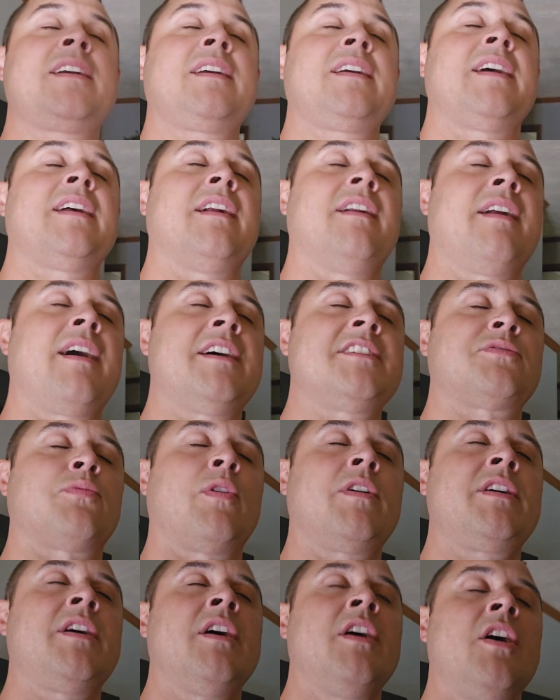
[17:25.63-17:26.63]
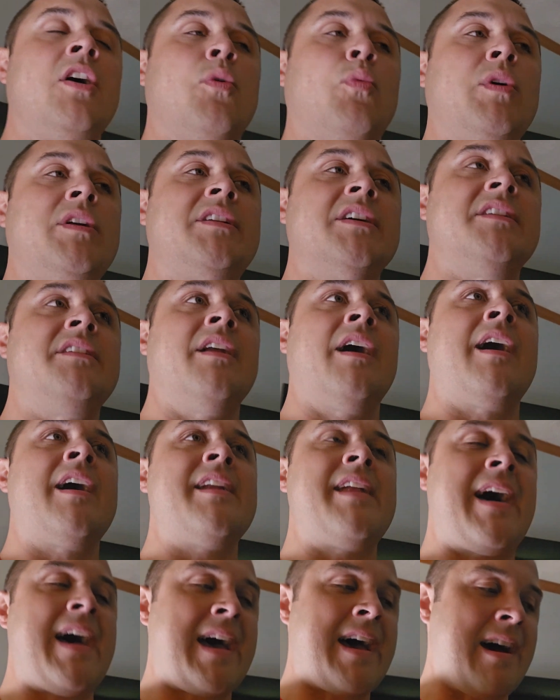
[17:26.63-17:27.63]
in a nice way, we did
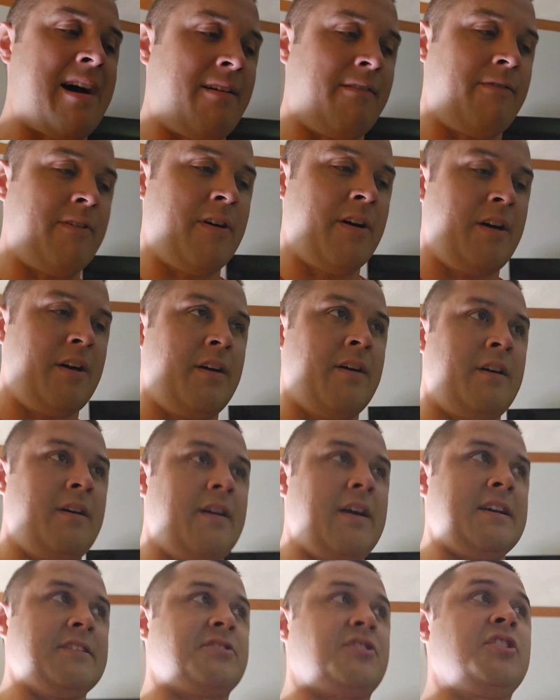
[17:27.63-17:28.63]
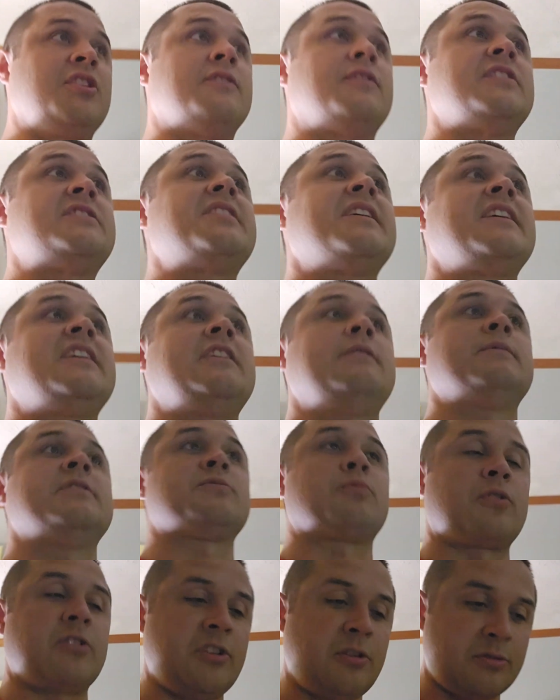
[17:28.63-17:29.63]
not have as good of a team
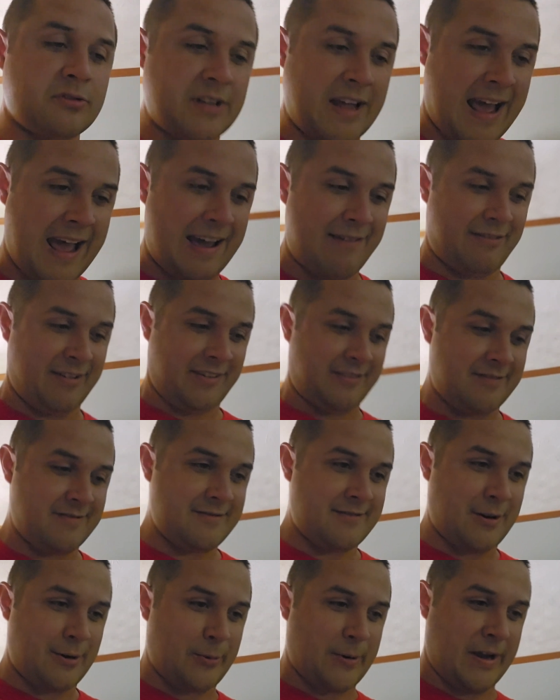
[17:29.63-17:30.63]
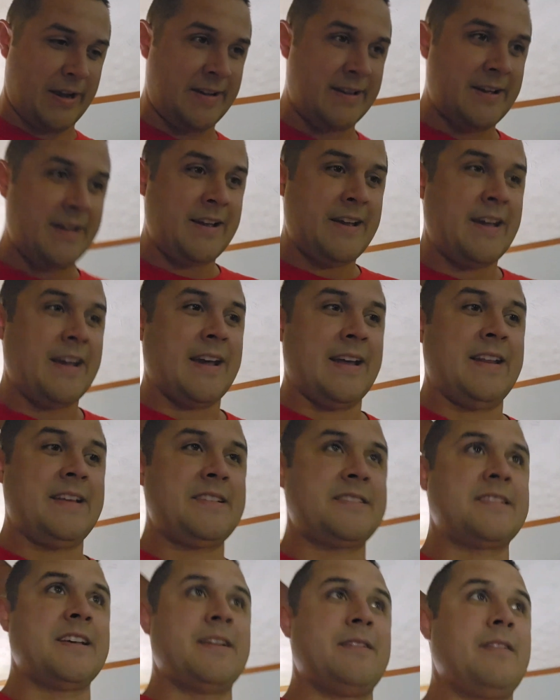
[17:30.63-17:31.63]
as we're used to having. Okay. And
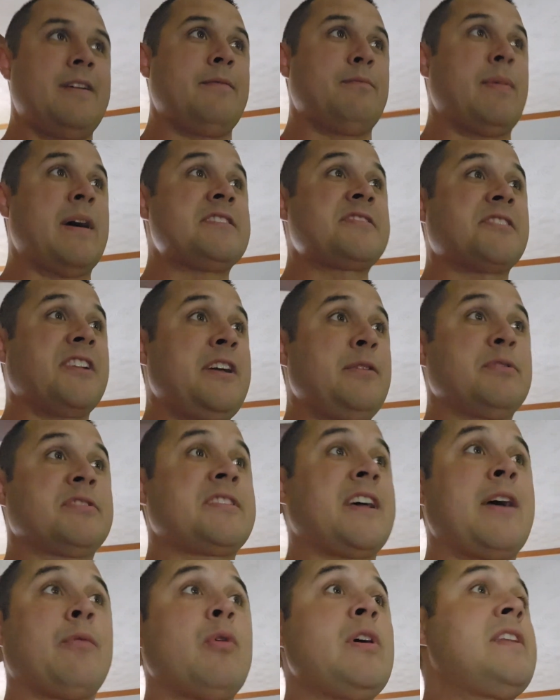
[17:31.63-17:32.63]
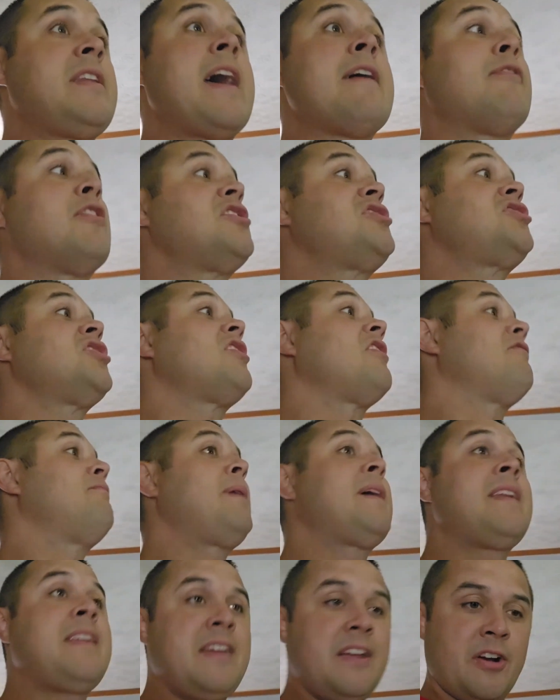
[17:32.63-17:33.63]
he said, basically he was saying, we never should have
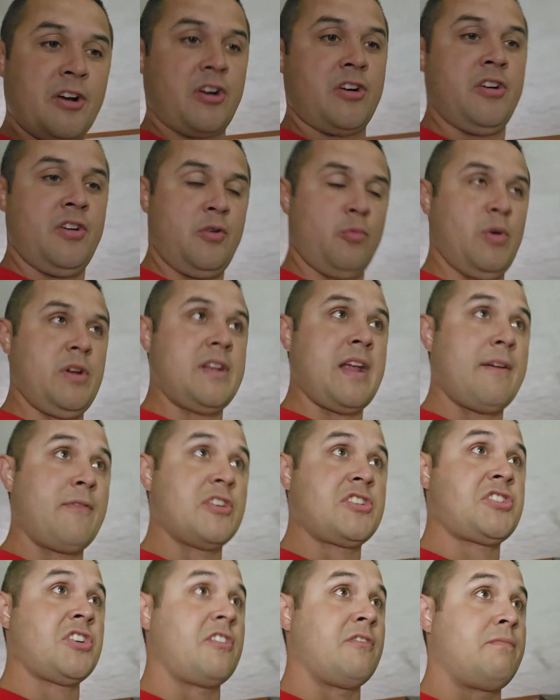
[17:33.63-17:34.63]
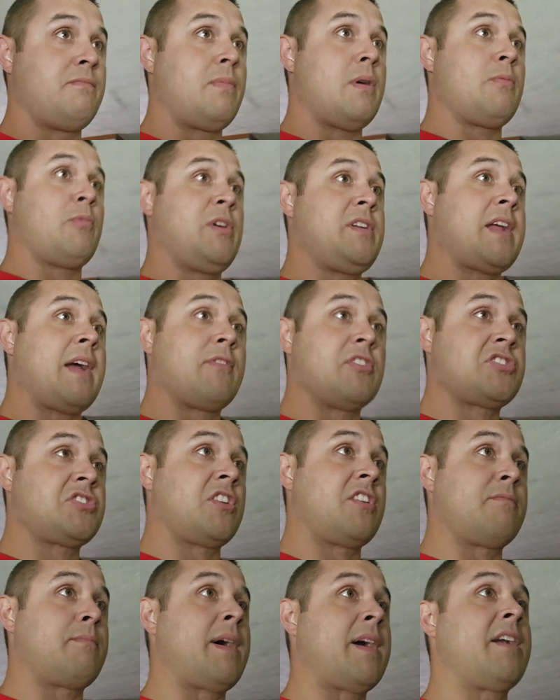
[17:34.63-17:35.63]
been here. We never should have
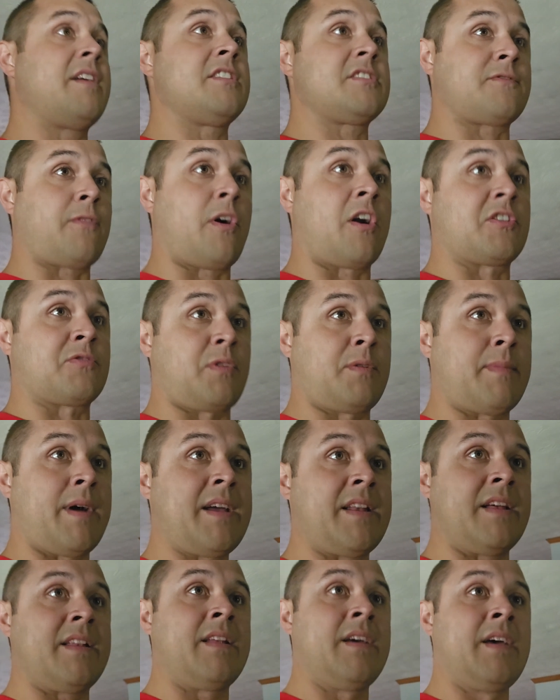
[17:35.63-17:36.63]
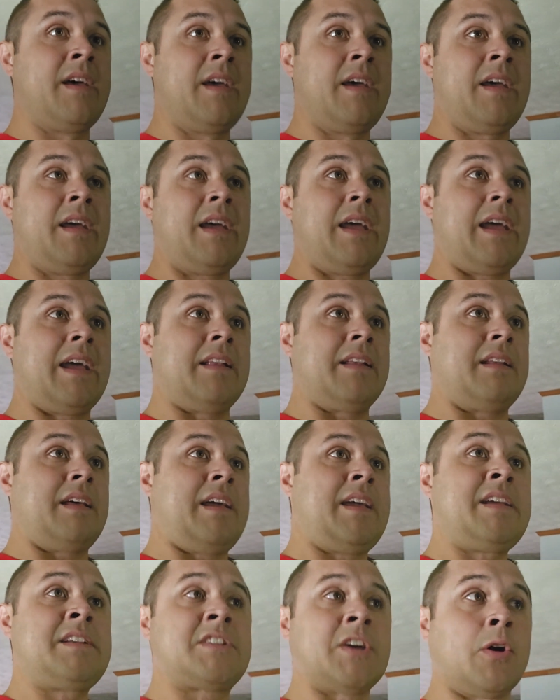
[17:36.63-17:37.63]
made it as far as we made it. And
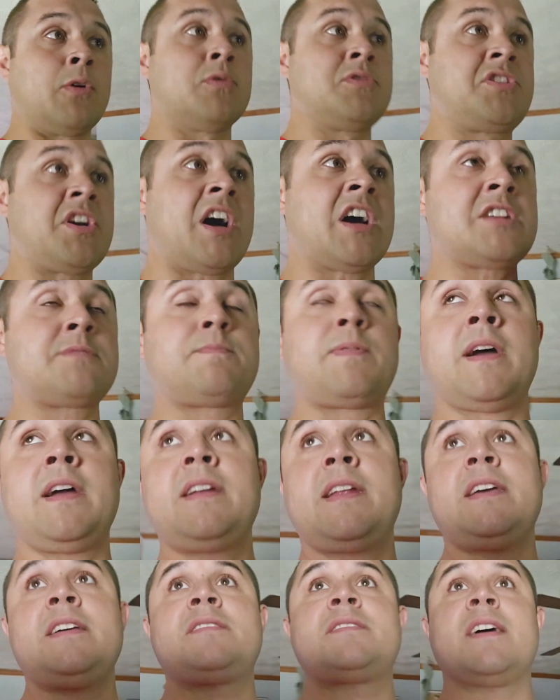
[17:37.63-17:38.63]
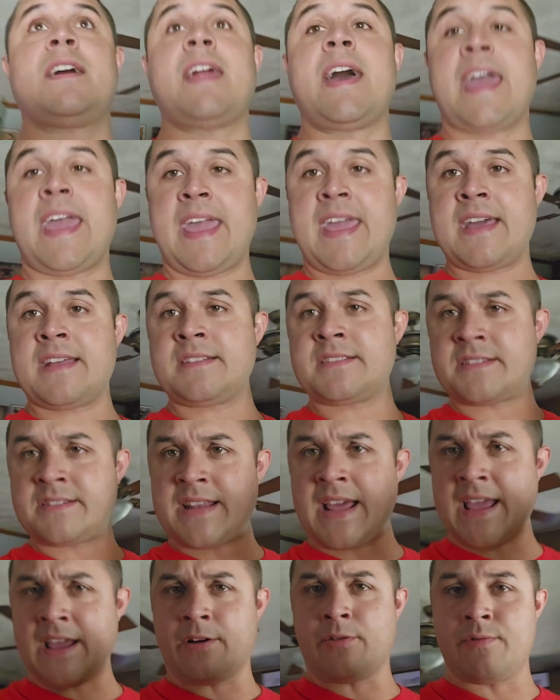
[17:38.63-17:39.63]
he told Josh Pate, he said, hands
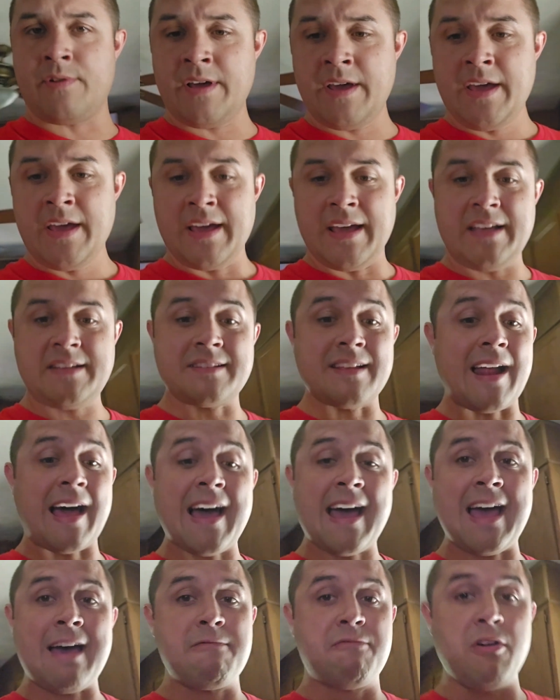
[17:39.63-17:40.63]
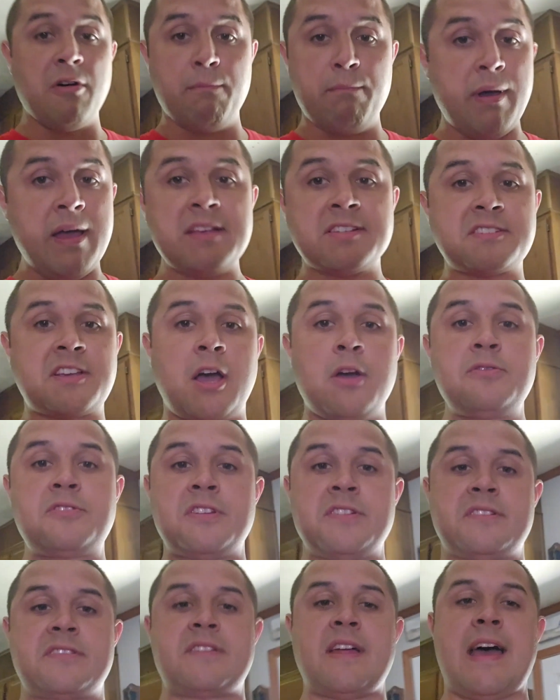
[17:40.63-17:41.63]
down, he said, I have the best
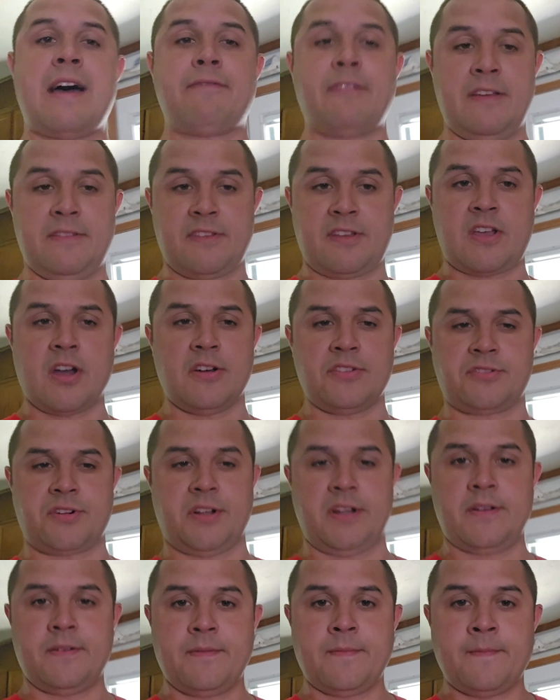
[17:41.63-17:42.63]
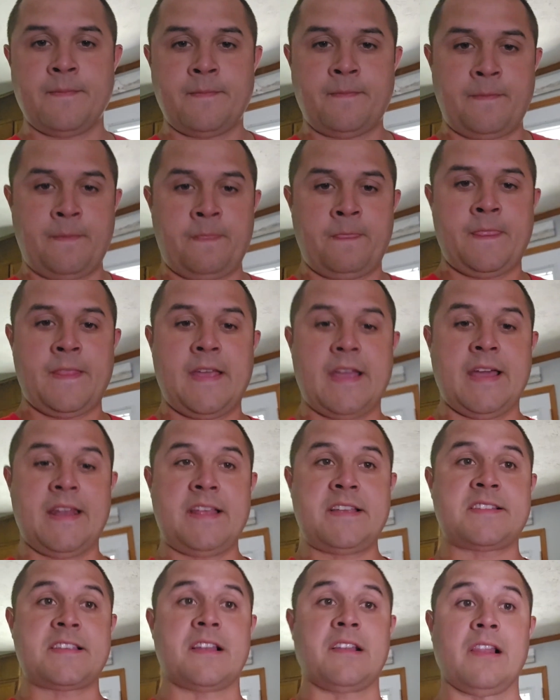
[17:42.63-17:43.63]
coaching staff in the country. And
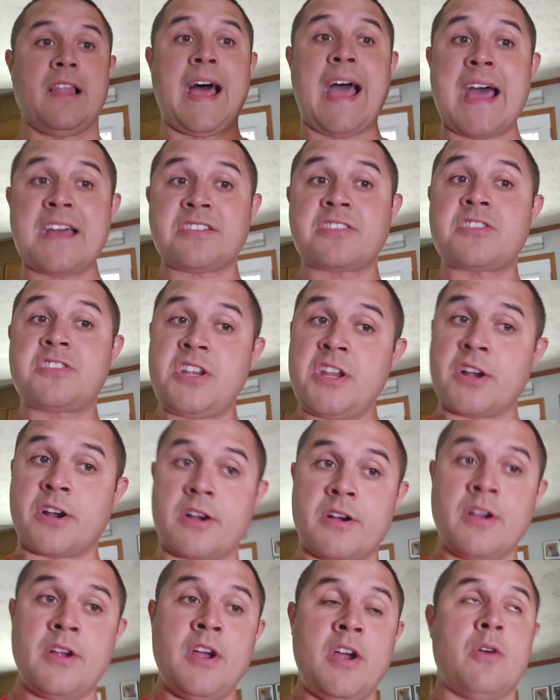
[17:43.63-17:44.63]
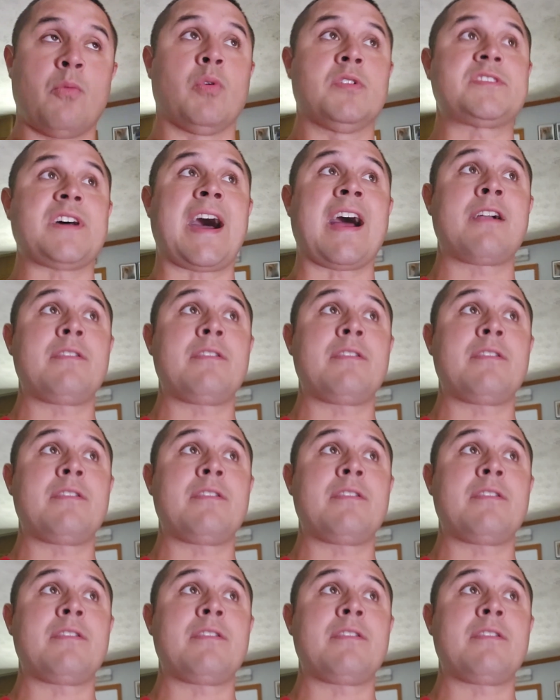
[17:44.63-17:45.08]
he said, last year when